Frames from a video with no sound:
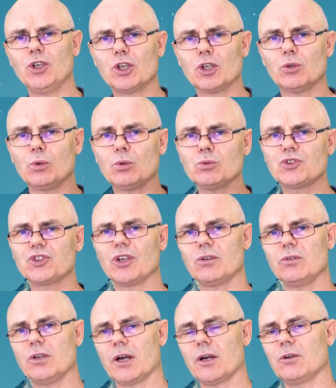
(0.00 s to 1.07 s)
you can
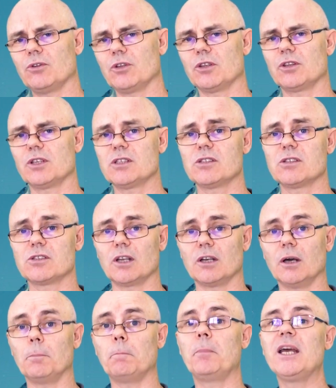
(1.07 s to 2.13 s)
also know that this is an
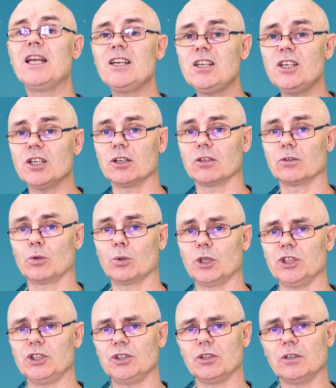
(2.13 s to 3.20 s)
opinion
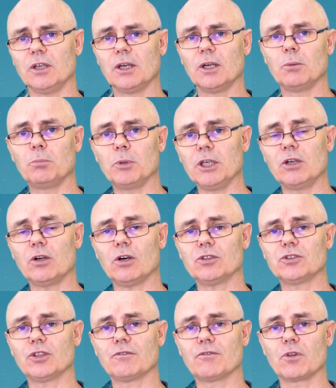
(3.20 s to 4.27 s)
question
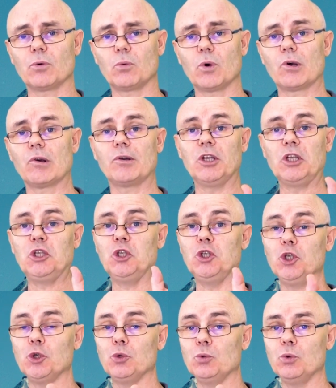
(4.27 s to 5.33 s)
because of the word
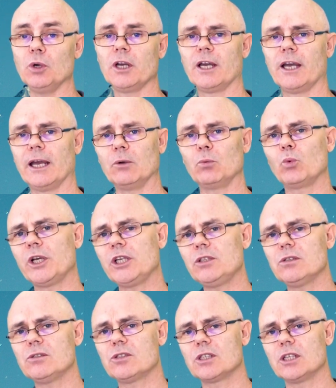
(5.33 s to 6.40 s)
you. And when
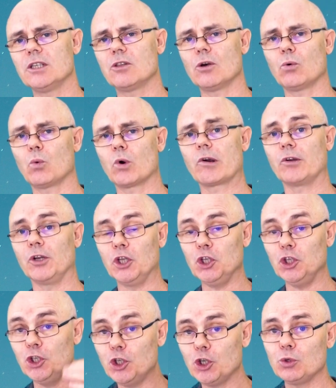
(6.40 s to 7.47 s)
you see the word
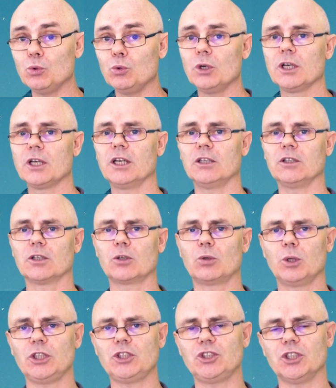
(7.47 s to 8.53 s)
you in the
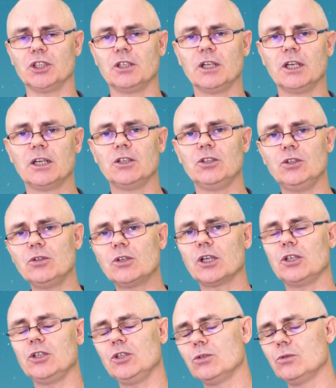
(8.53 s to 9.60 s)
question, you
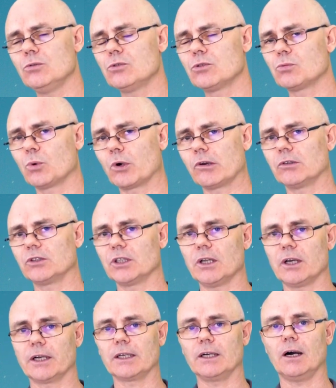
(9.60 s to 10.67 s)
can use words
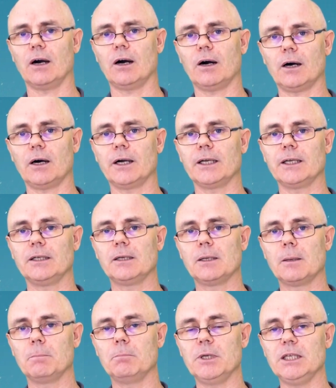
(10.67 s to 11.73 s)
like I,
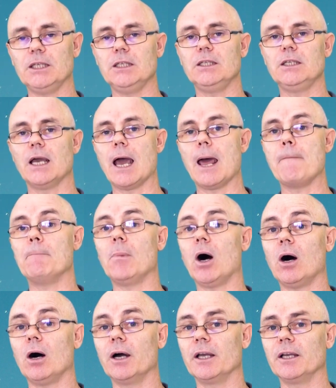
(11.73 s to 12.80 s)
me, and
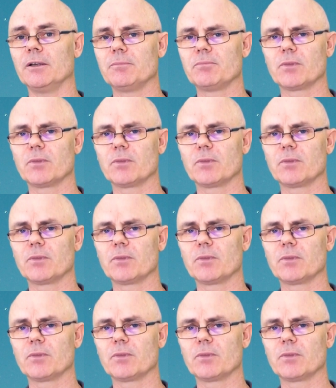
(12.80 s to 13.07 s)
my.